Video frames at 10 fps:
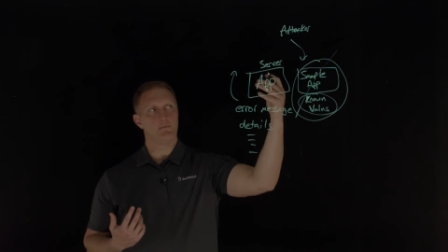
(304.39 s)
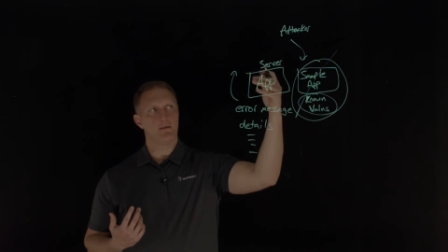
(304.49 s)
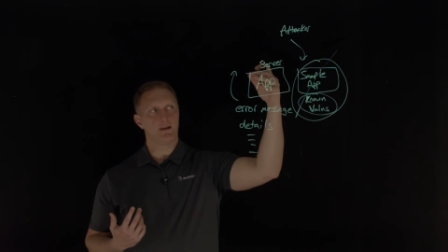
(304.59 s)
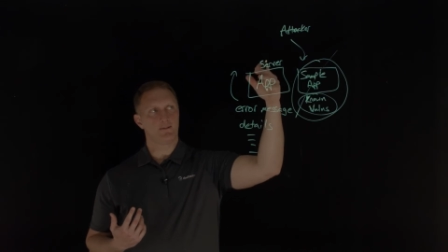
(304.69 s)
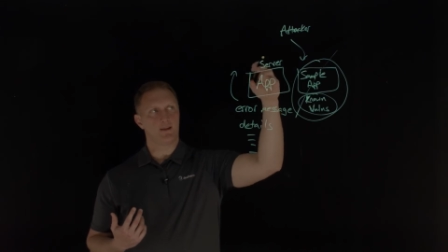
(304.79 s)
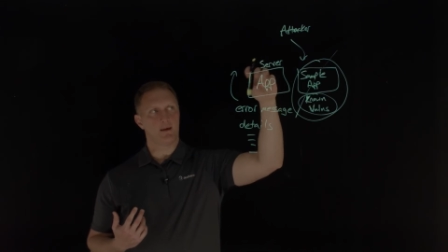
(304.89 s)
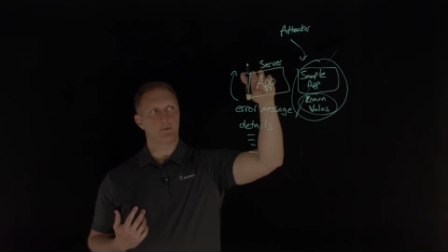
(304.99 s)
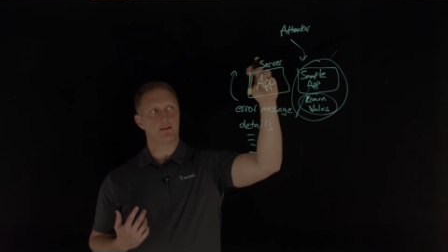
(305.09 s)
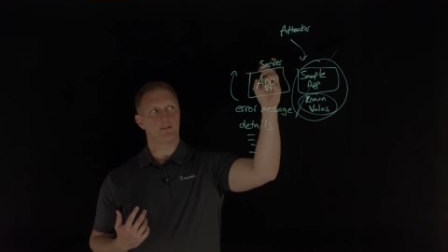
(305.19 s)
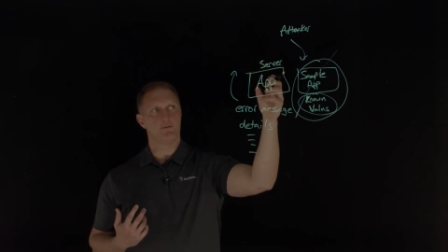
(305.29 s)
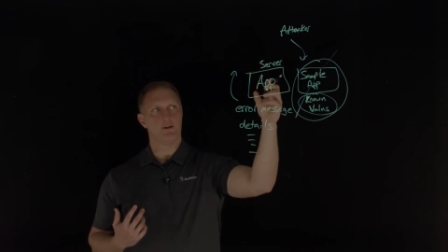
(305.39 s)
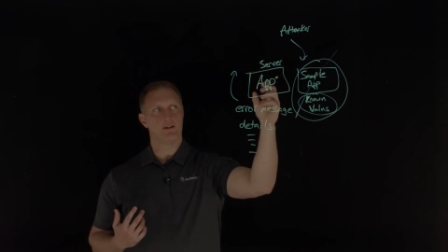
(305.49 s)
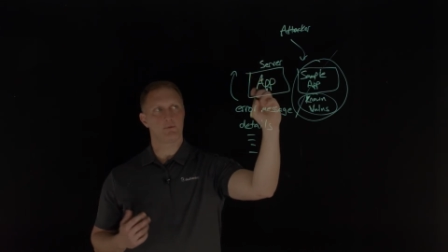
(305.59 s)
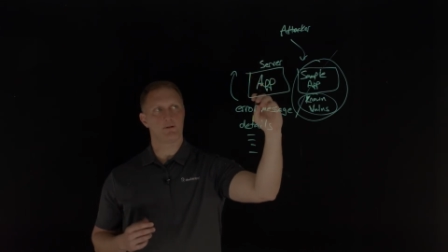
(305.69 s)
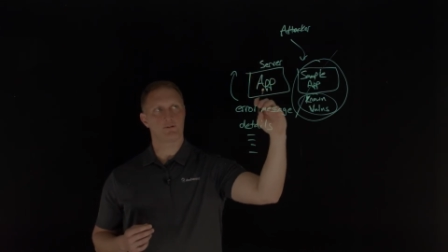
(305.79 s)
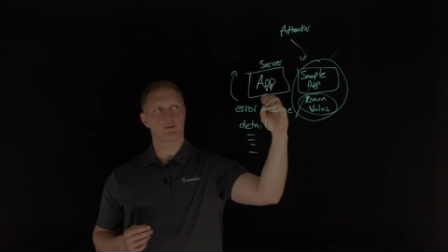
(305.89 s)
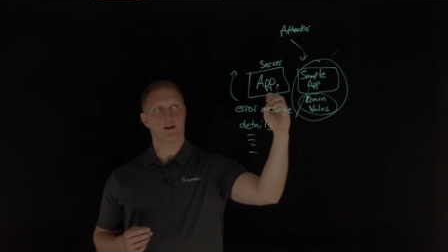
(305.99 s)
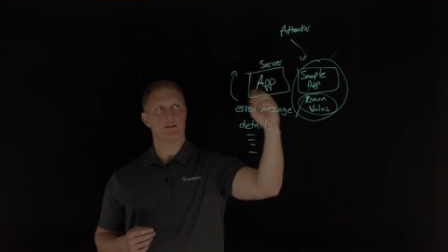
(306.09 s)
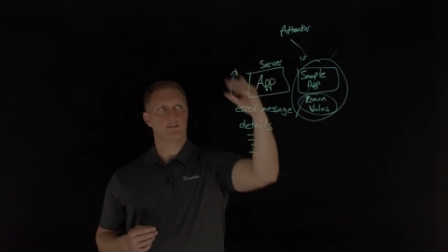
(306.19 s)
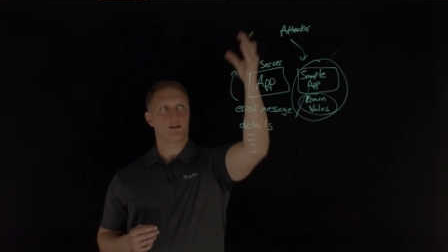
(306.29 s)
maybe as the application developer, you're
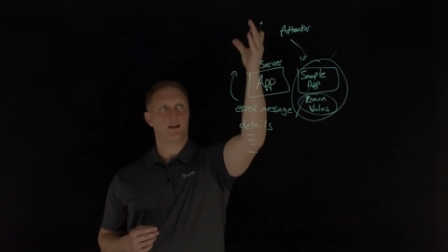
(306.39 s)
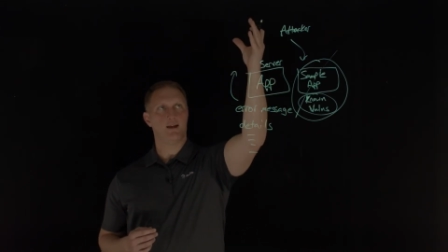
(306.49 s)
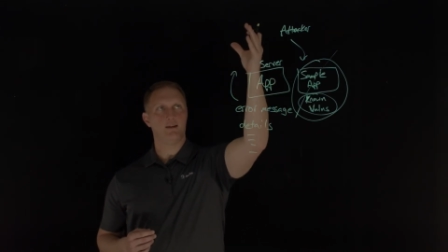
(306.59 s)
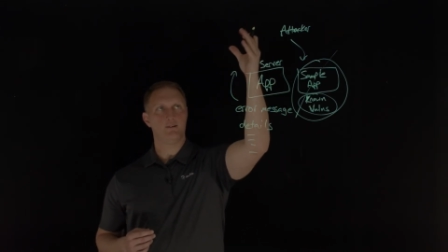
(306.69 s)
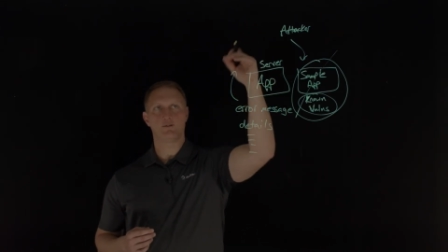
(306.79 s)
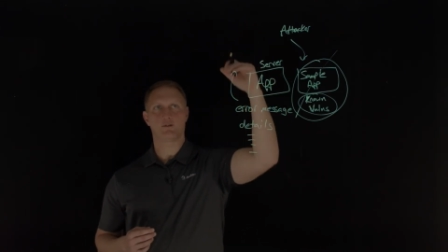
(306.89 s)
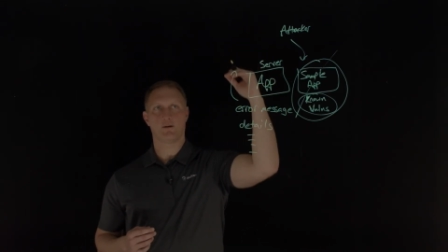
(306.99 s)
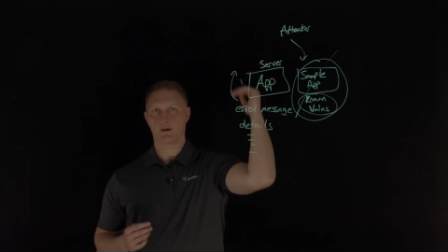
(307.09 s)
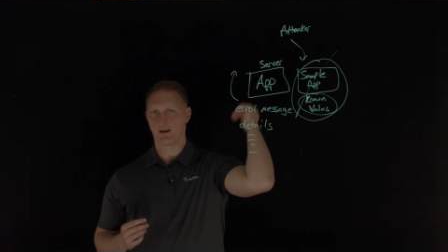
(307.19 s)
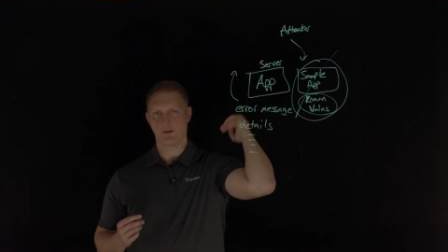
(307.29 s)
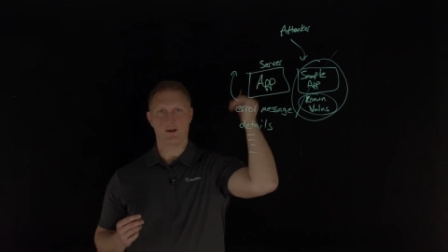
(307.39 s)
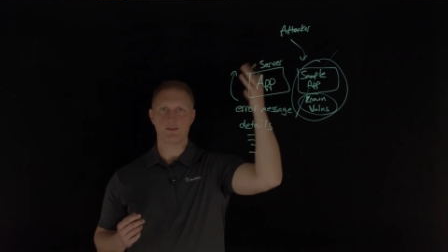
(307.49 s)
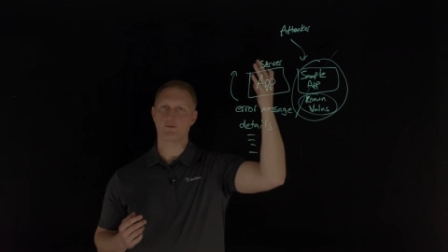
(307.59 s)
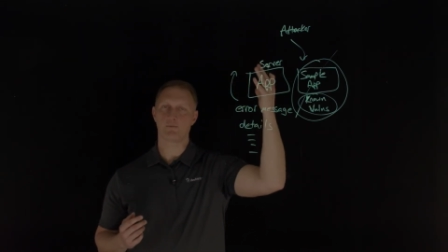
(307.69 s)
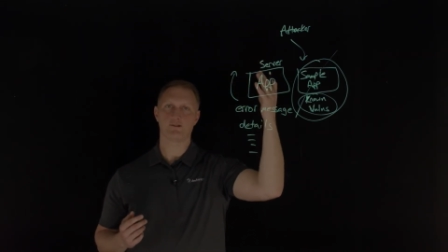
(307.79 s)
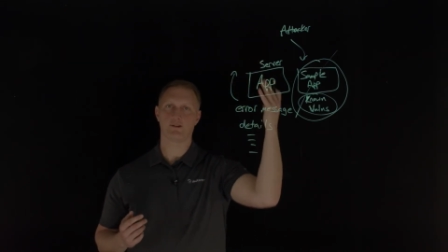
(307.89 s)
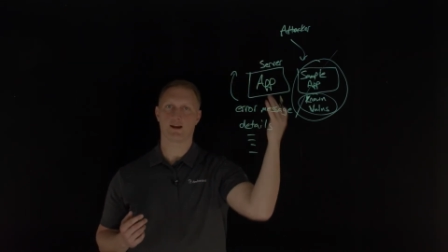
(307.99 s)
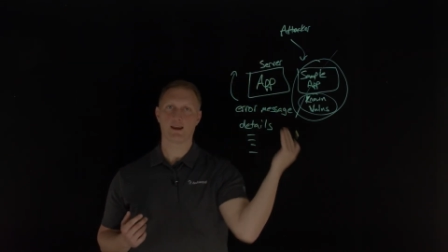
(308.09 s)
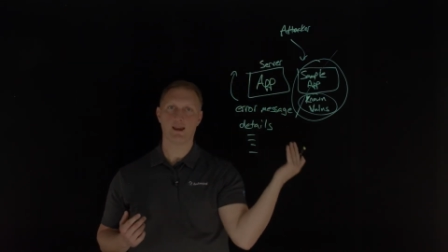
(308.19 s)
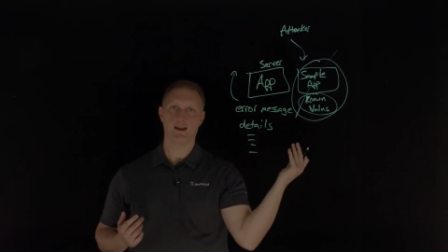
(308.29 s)
trying to say, hey, user, I want to give you all the information I
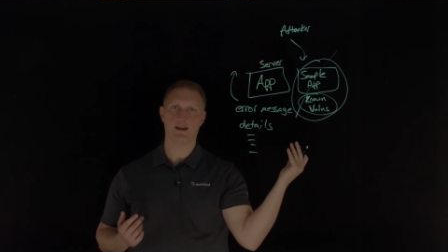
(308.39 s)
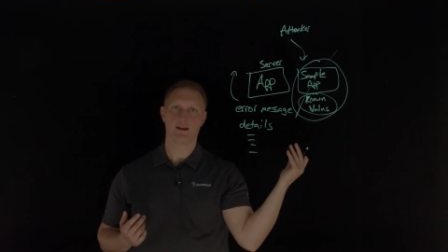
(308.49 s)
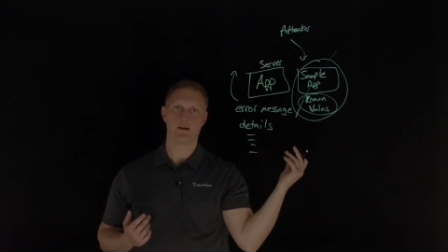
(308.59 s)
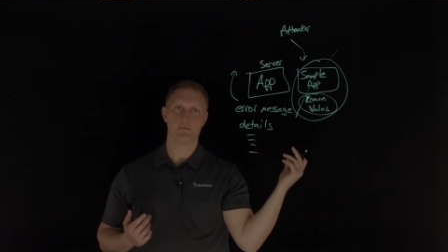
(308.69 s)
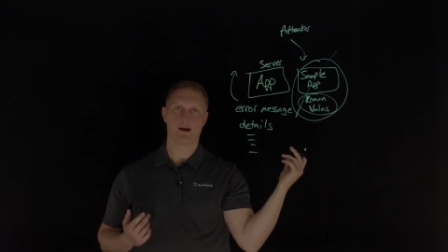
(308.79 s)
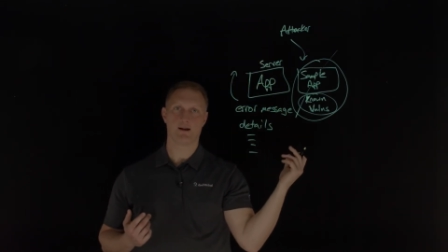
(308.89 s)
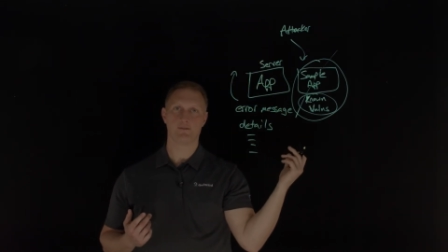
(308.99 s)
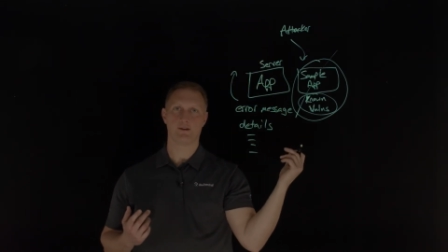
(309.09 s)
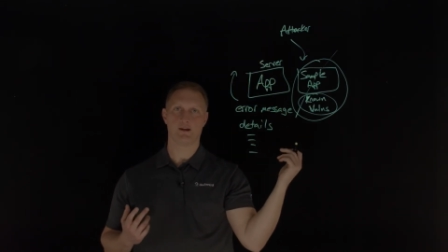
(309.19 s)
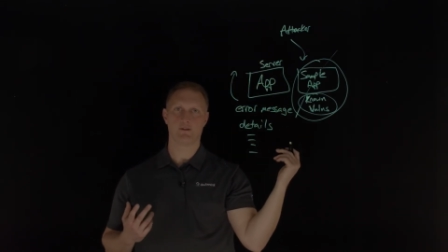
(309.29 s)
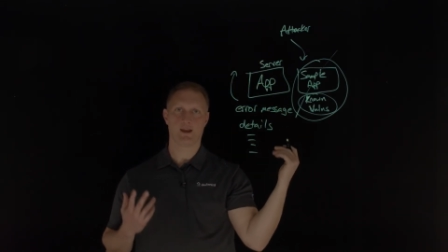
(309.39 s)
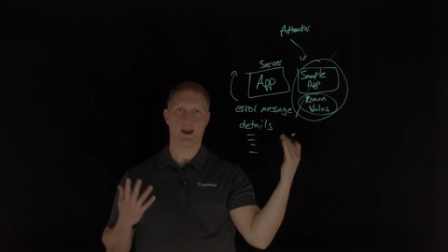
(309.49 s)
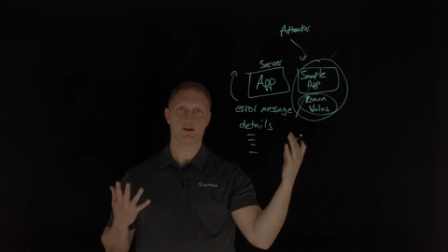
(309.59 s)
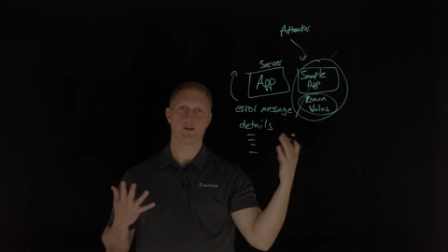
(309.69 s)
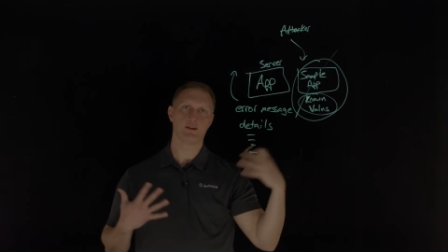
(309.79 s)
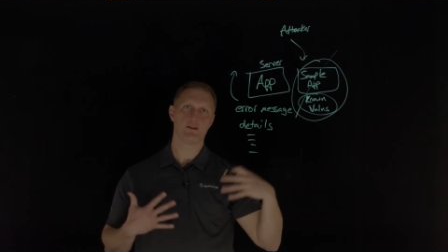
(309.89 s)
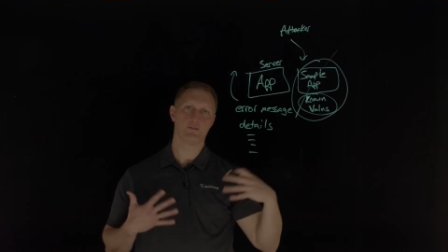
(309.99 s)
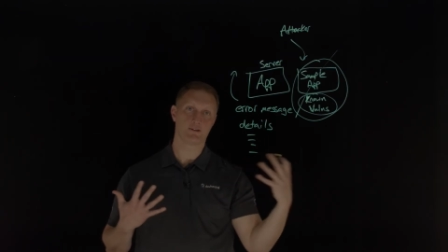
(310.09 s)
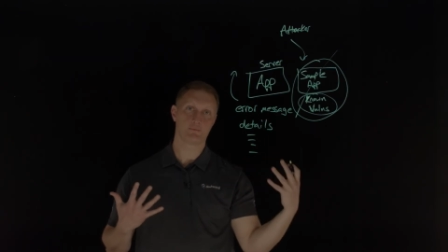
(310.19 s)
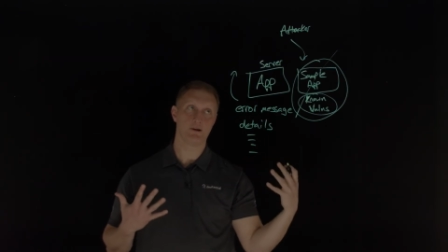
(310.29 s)
can about, you know, the error that you've
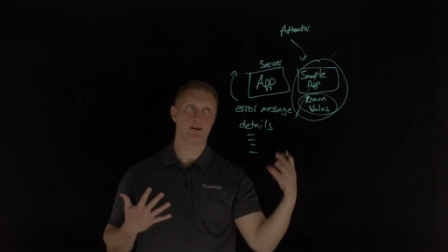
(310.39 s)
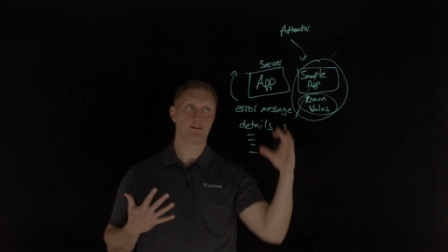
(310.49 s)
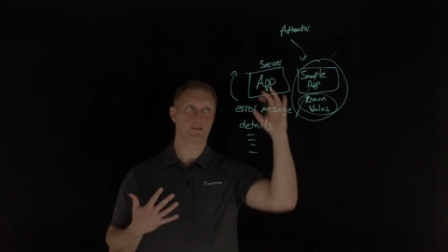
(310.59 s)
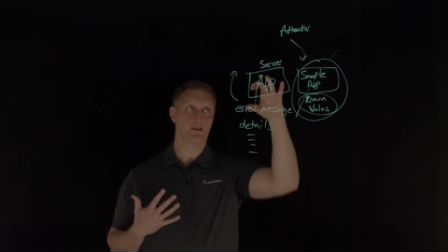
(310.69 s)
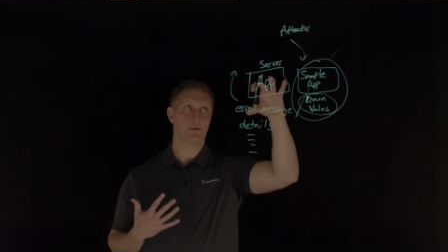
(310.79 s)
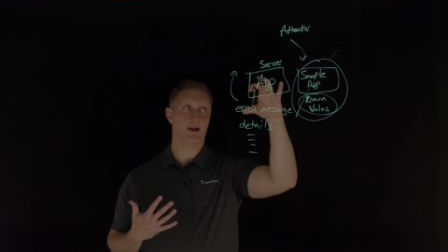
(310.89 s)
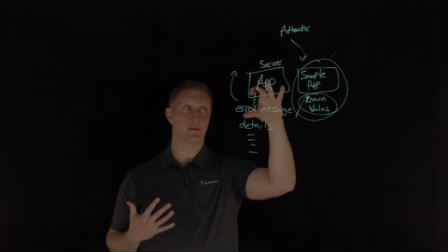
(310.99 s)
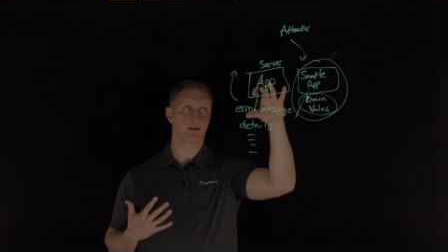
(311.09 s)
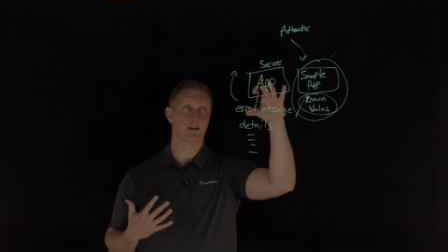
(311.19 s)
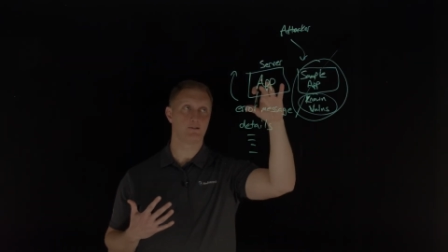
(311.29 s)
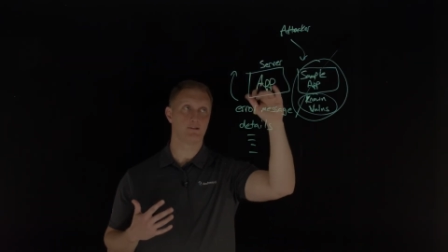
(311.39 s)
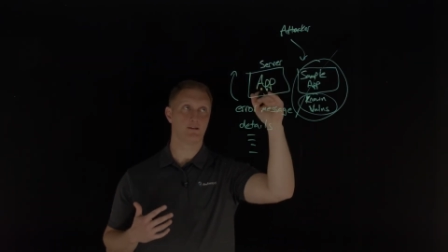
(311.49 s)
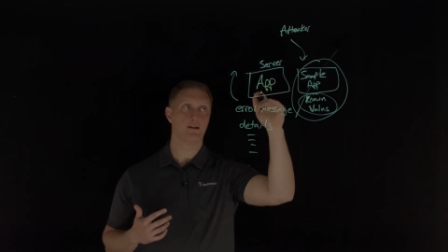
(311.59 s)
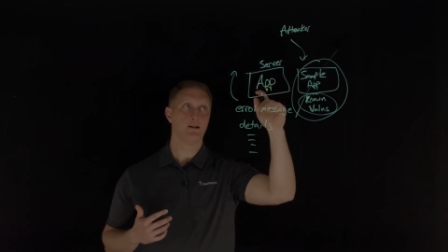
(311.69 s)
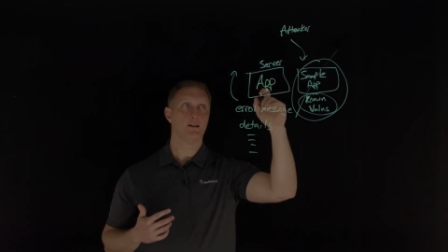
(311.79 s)
experienced on my application.